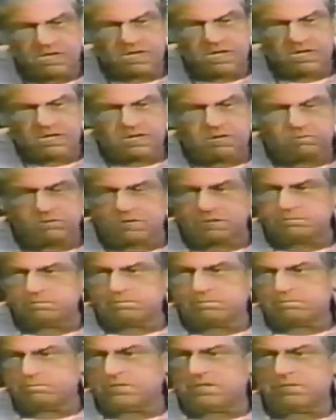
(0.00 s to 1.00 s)
Now, what
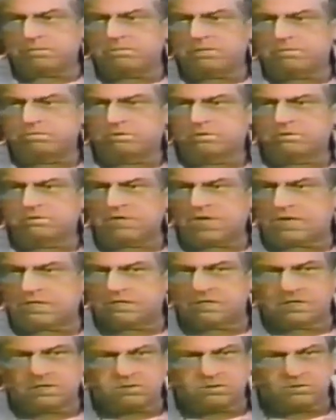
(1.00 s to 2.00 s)
many people do not
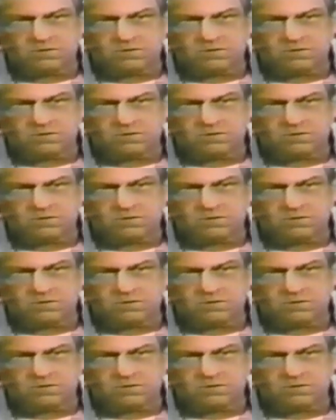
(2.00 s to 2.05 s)
know,